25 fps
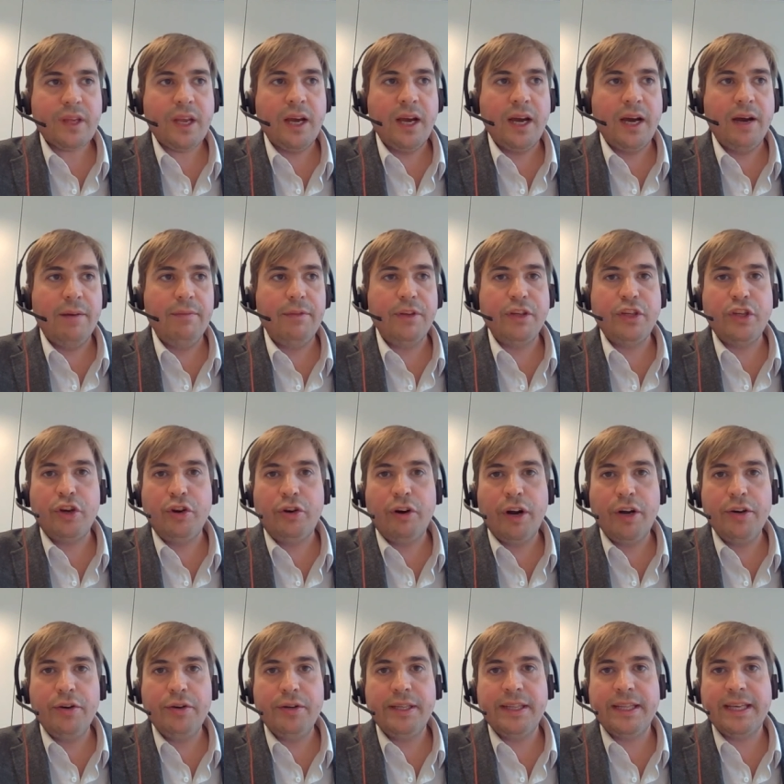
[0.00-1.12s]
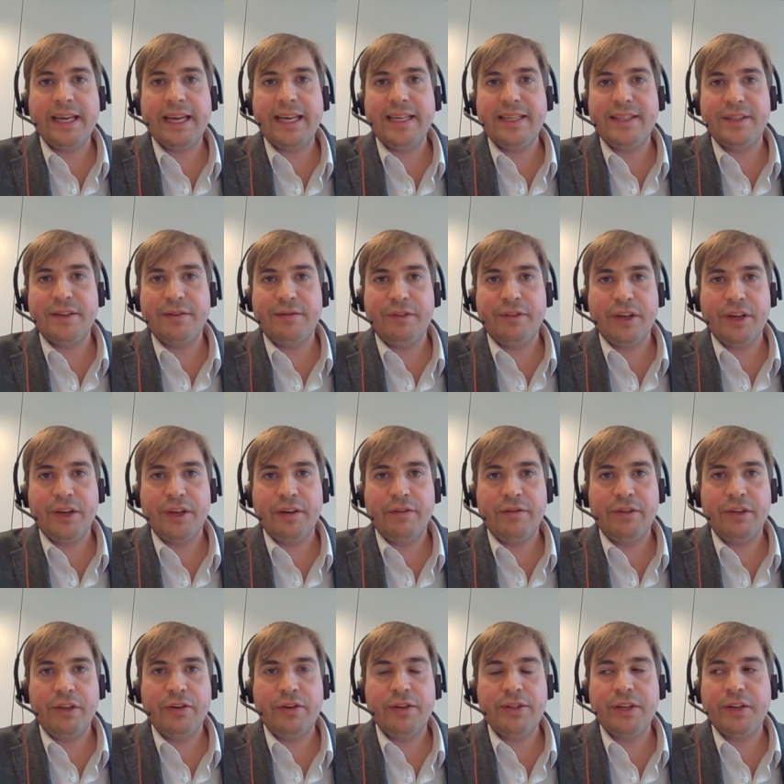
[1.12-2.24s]
Um, the euro in the case of the of
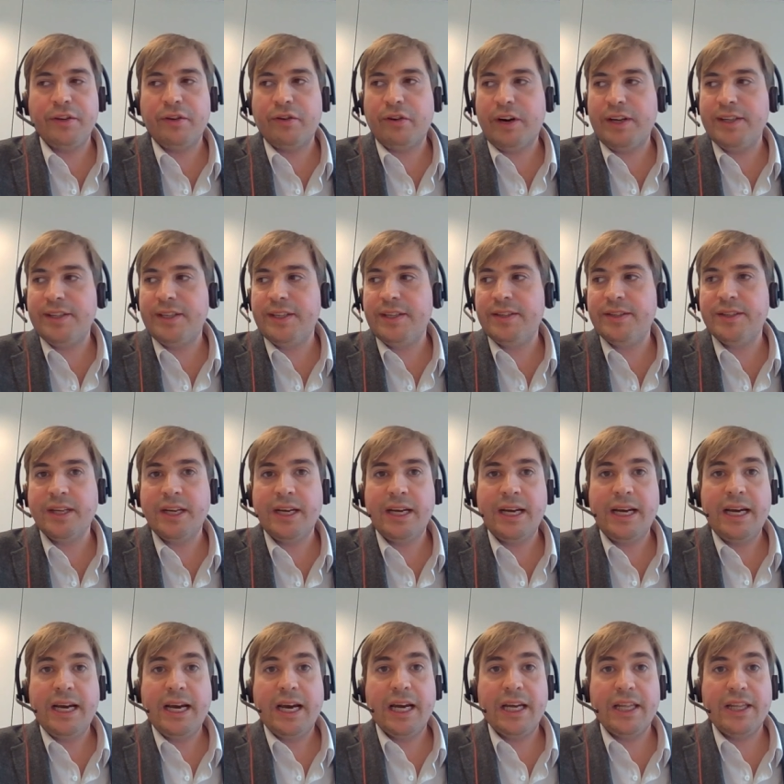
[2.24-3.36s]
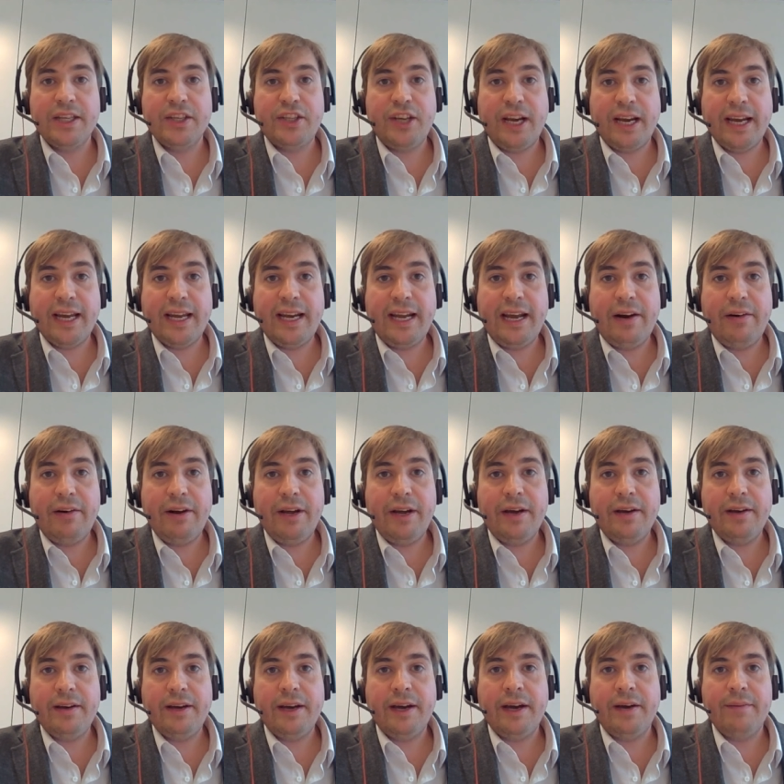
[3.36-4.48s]
the eurozone crisis, uh, the Schengen area
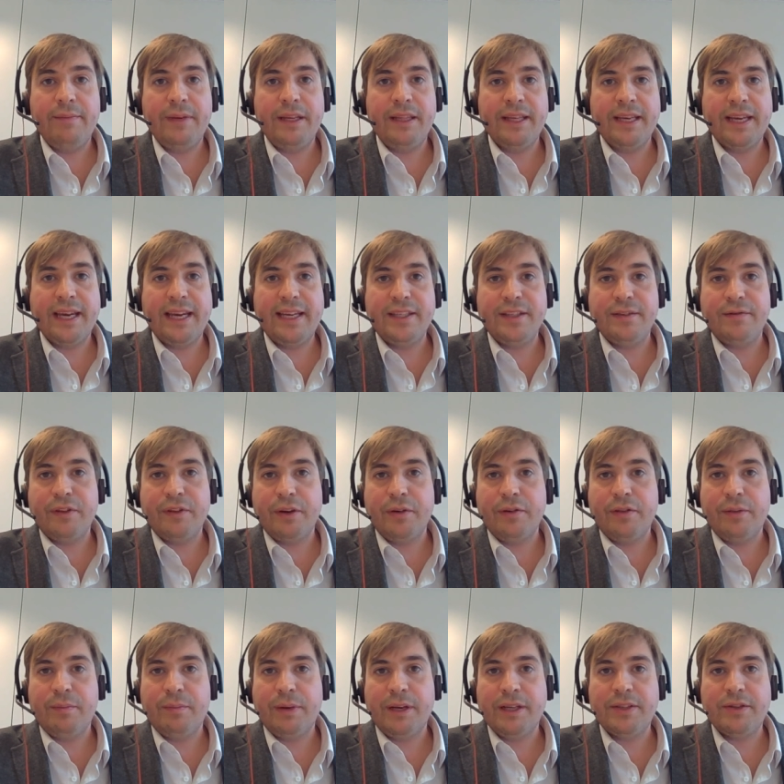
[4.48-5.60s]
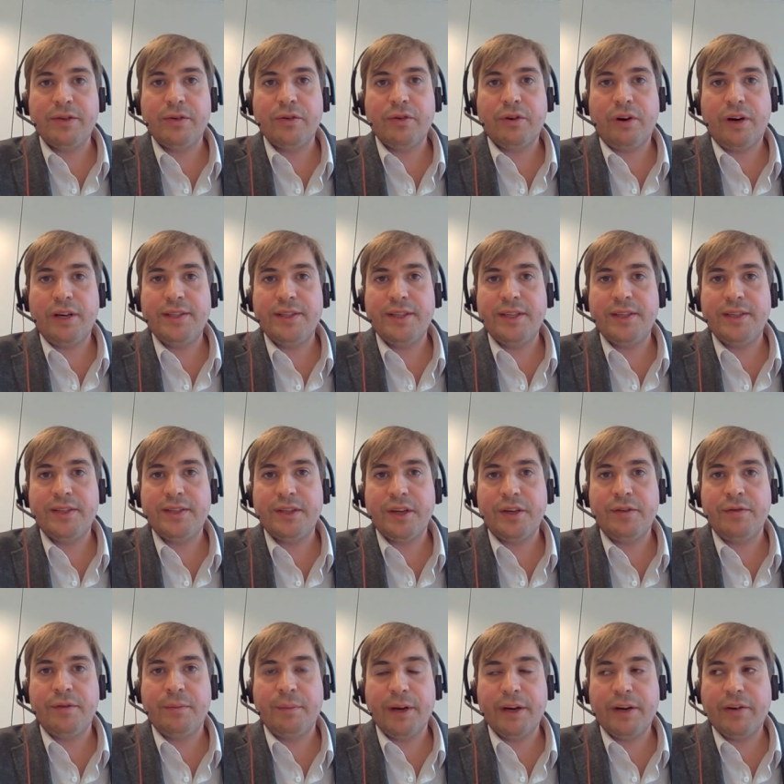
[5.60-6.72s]
um, in the case of the, the political crisis
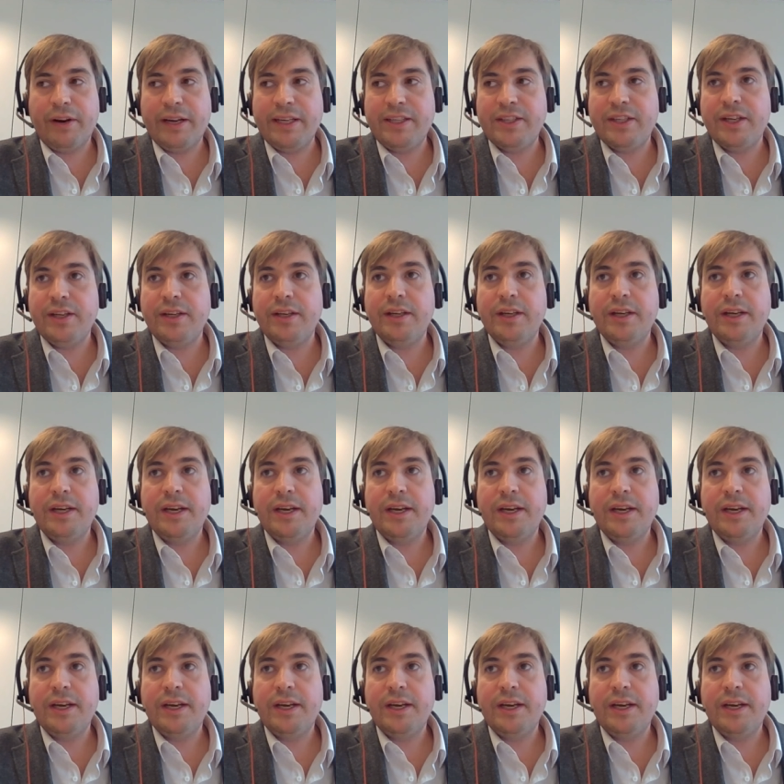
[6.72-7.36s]
over migration,